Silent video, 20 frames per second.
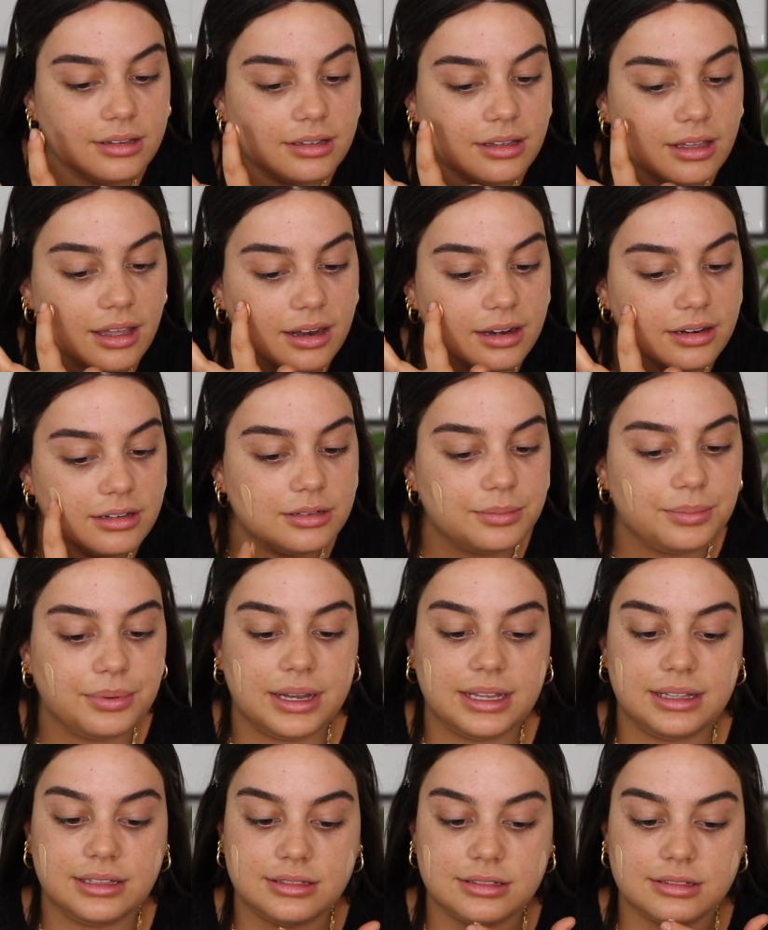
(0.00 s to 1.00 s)
kind of
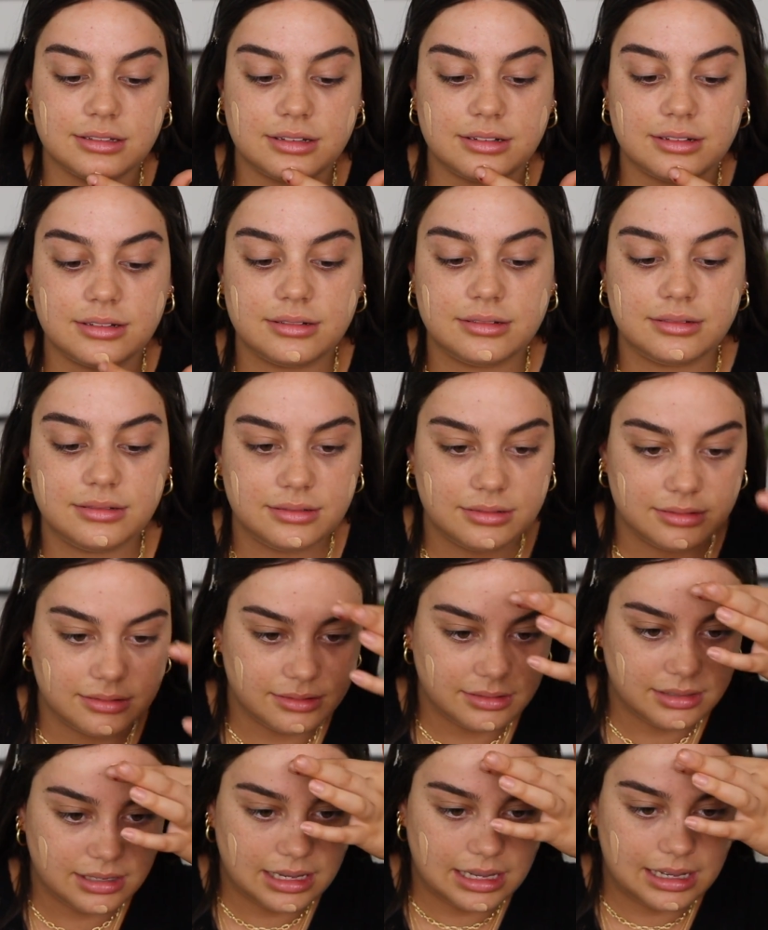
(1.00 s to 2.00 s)
depends on
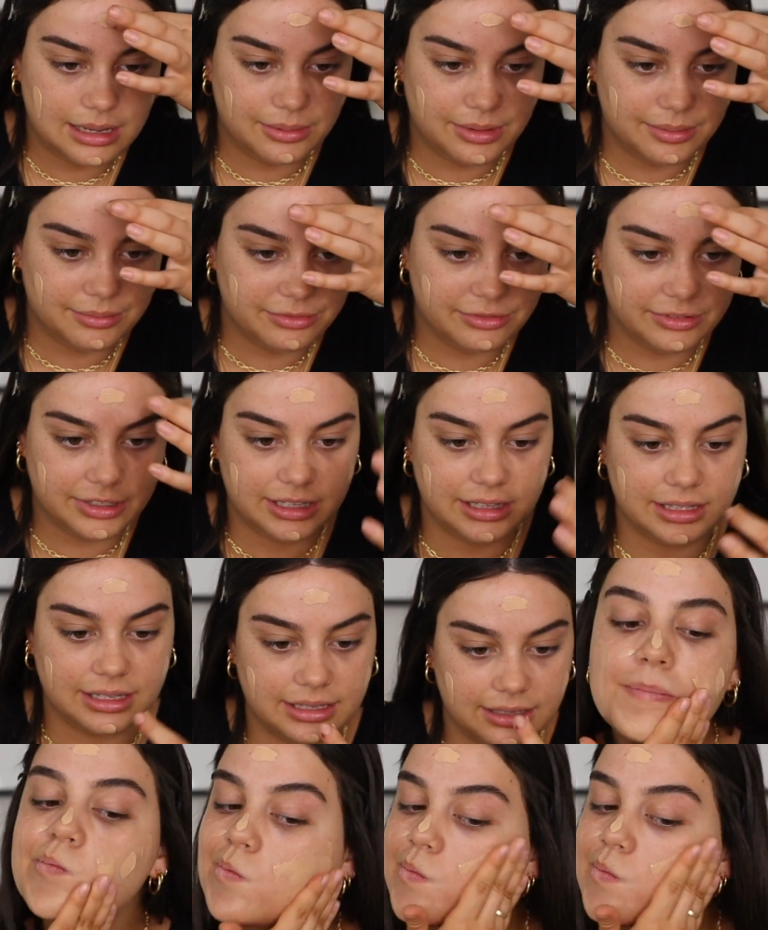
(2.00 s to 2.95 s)
how I'm feeling.